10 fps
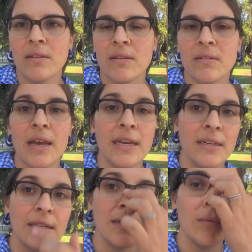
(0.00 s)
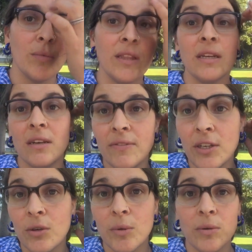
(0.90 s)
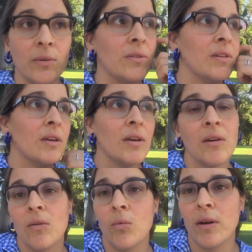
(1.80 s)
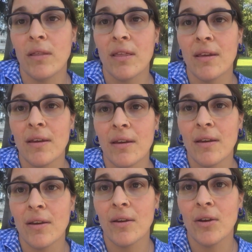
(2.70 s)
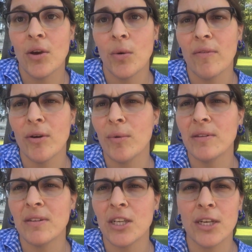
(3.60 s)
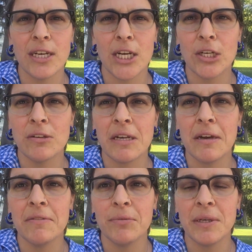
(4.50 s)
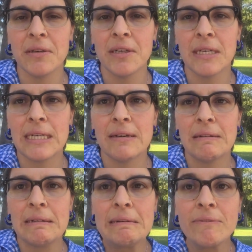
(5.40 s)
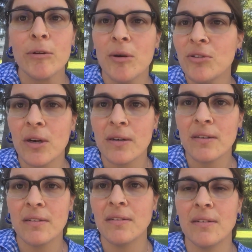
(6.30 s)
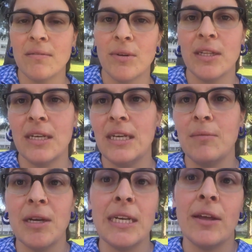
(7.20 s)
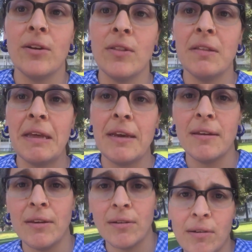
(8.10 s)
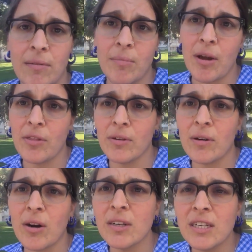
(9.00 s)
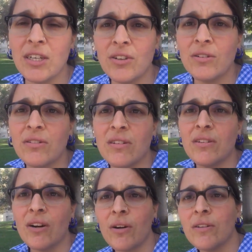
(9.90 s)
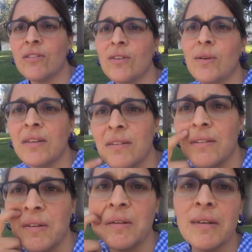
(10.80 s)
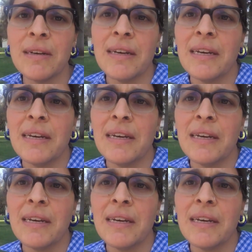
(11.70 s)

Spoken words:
society, with individuals, with whoever wants to look at our stuff, which for most artists isn't really anybody other than like your other art teachers and art students. And